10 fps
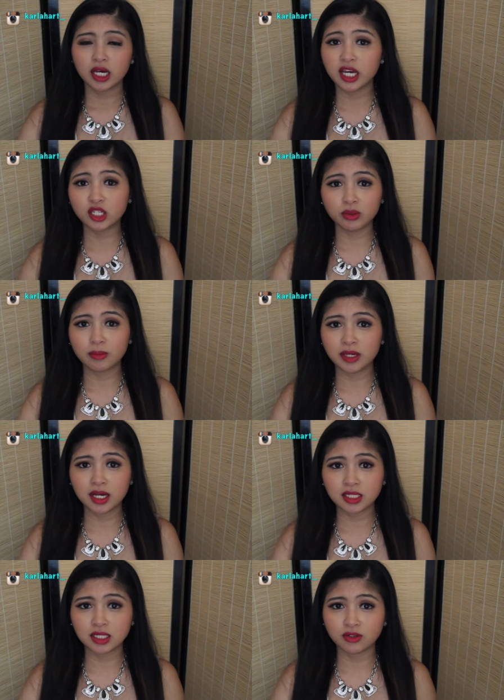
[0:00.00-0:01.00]
each baby
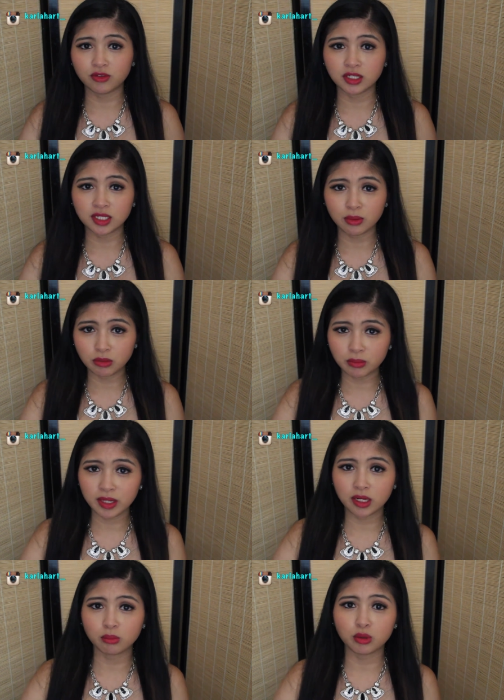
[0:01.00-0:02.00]
has a different
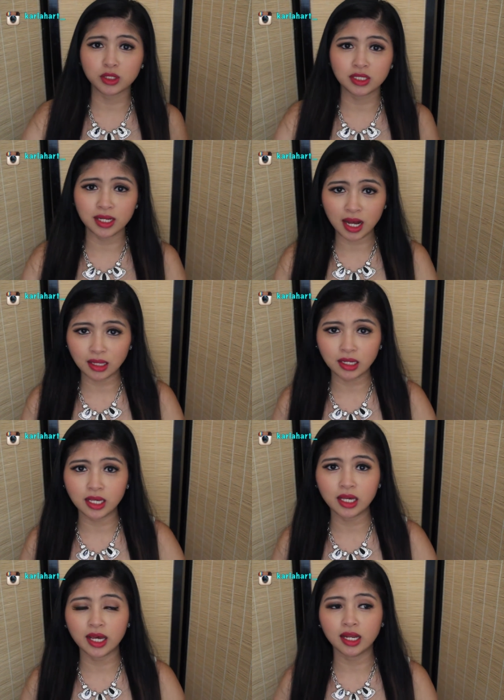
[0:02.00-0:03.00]
temperament and
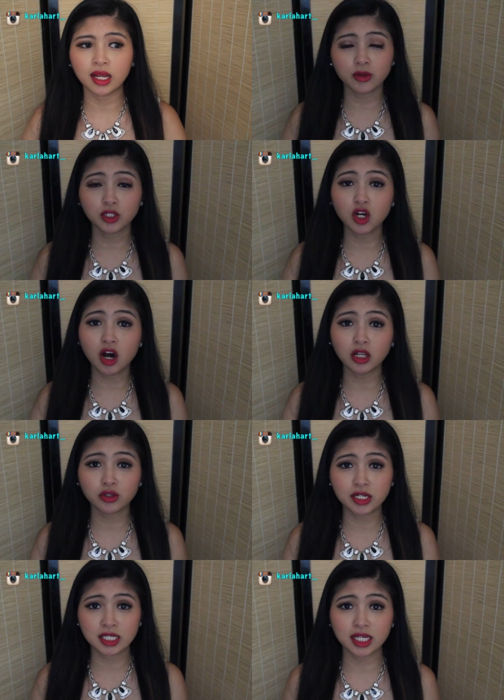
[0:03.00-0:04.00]
personality and their
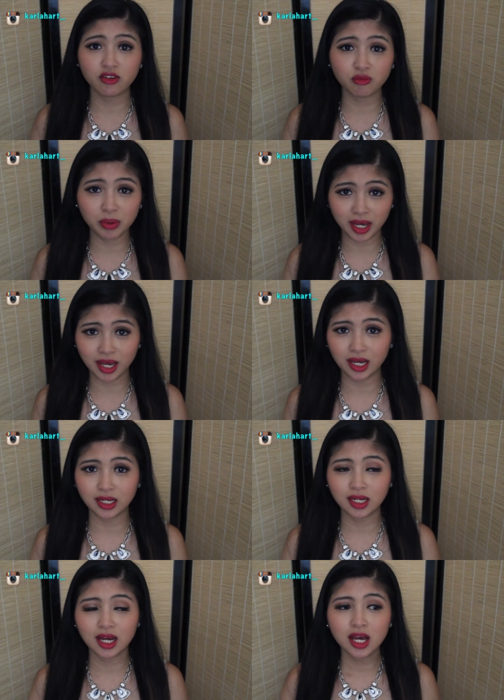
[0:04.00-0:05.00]
tolerance of
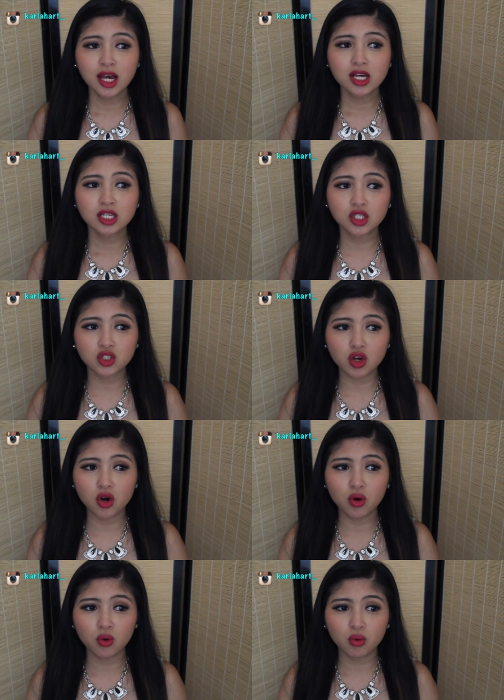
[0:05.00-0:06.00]
pain.
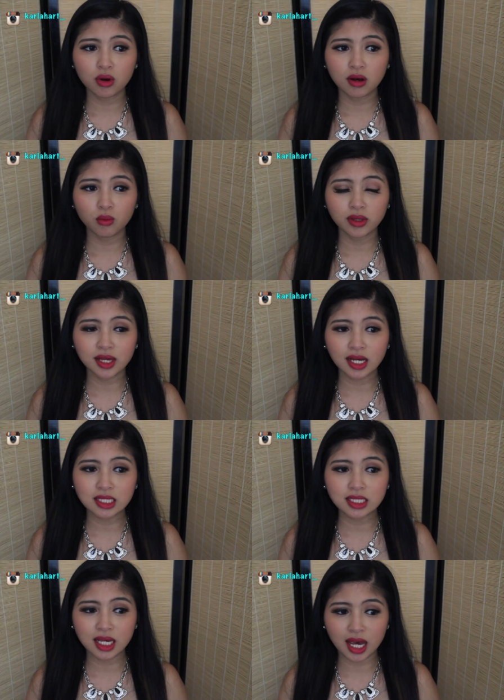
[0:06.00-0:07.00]
So with
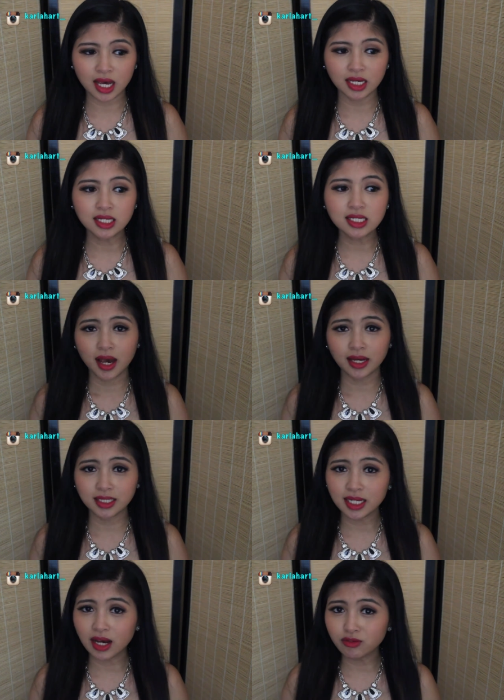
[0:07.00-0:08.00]
that said, I
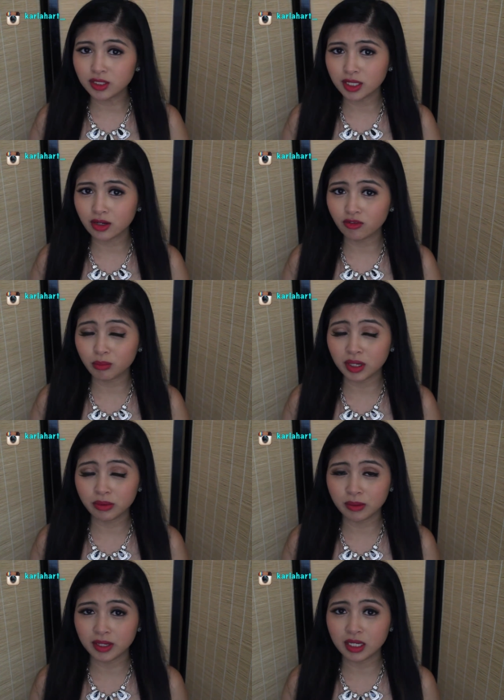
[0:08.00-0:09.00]
did have to give my
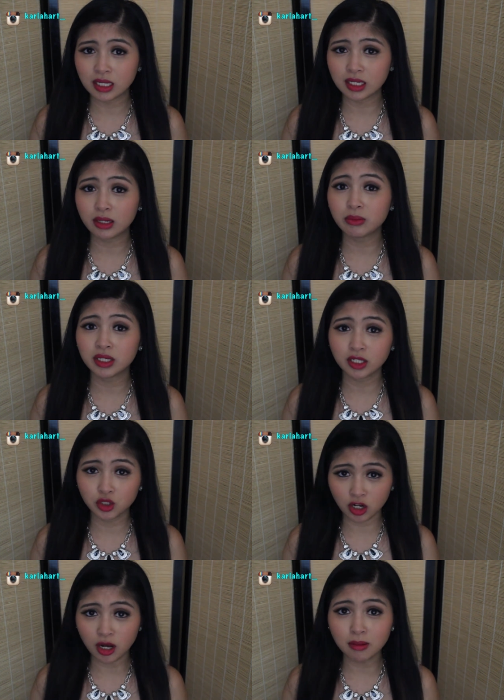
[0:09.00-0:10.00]
baby Camilia
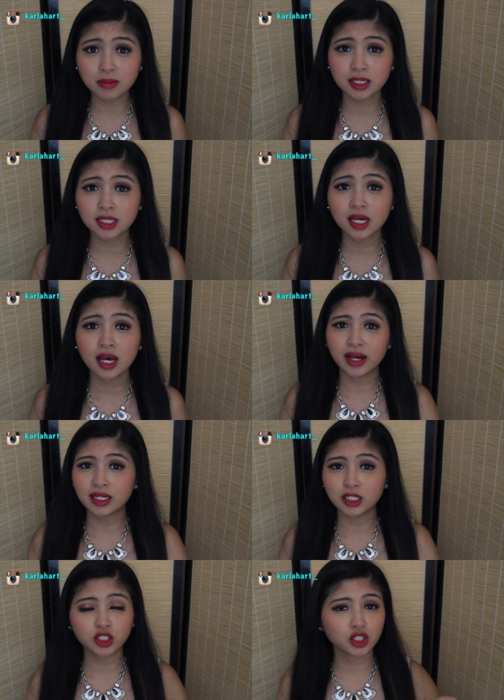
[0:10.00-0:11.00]
drops. I
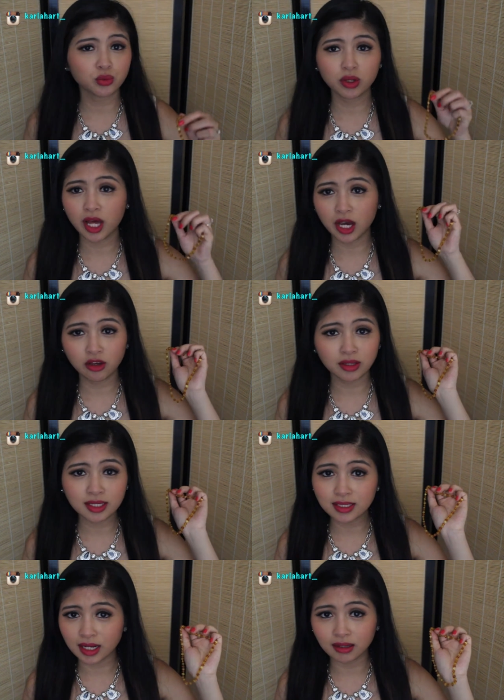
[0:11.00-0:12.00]
didn't just rely on
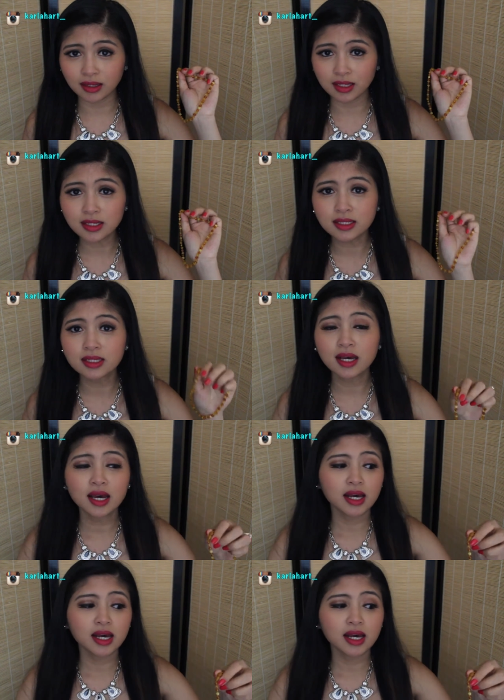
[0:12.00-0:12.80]
this necklace.